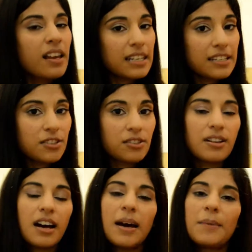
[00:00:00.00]

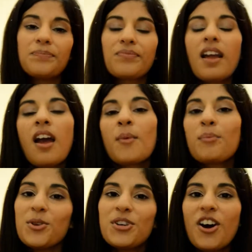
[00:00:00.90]
little
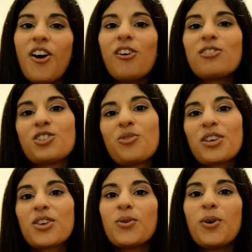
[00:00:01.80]
beauty haul
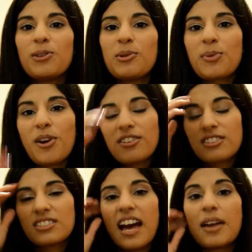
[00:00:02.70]
showing you all the
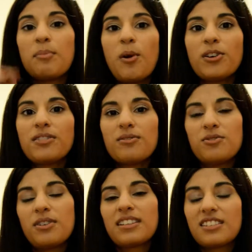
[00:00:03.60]
products I bought
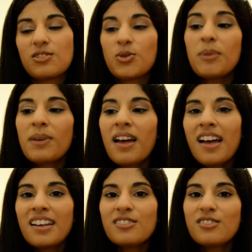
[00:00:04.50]
during this trip.
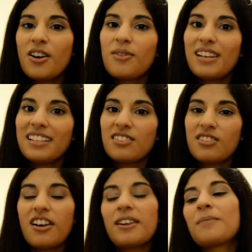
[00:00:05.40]
So let's
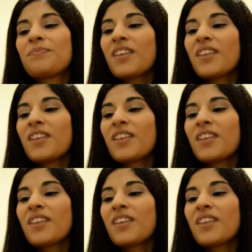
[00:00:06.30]
start.